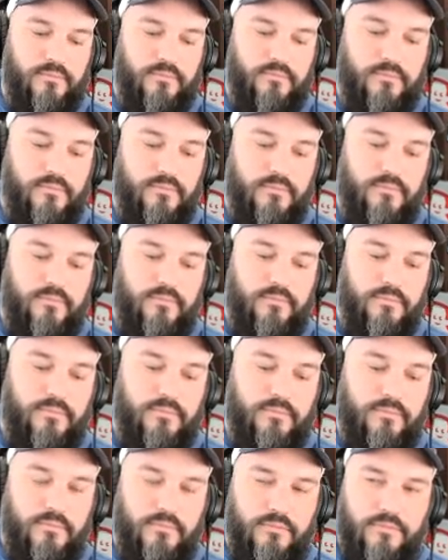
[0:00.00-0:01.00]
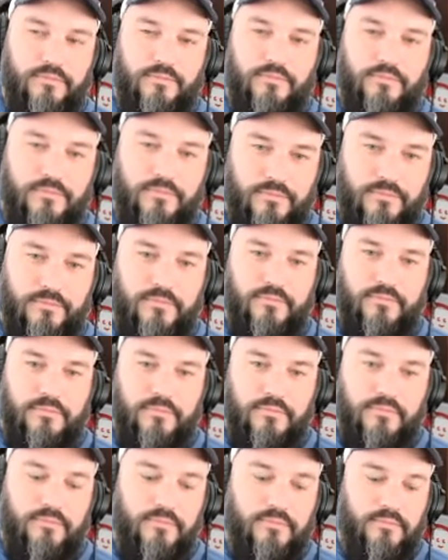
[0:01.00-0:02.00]

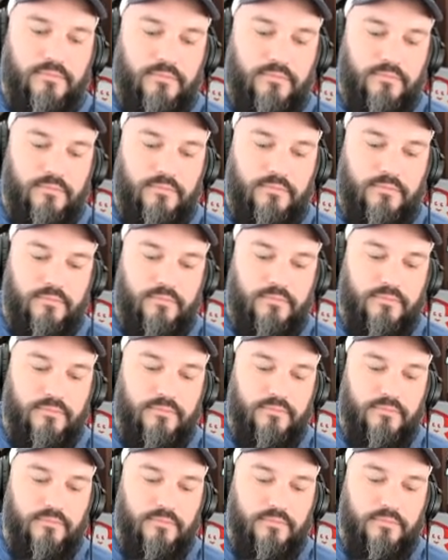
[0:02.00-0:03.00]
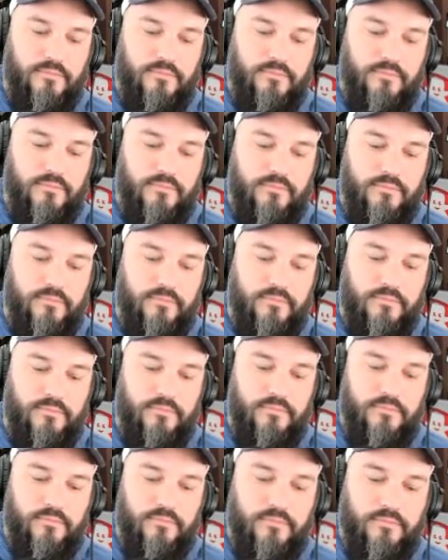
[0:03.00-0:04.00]

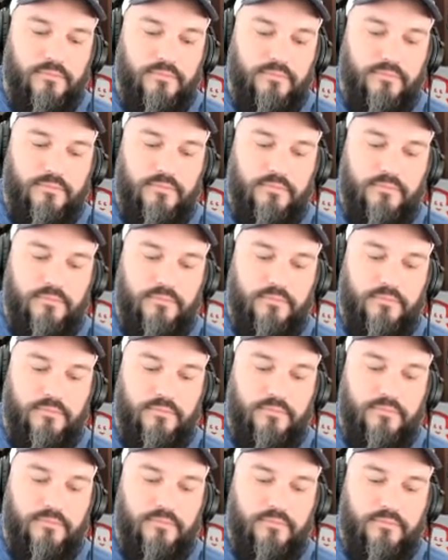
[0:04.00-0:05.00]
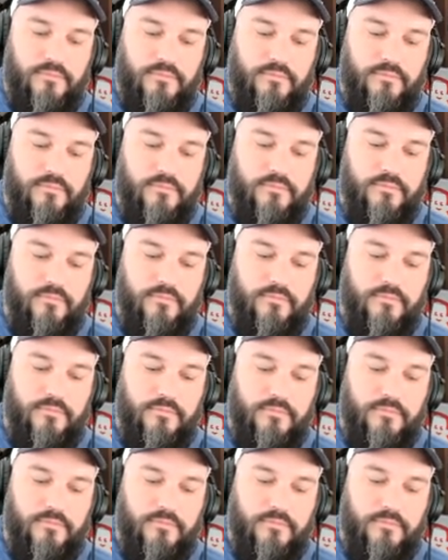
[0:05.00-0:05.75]
The person shown says nothing.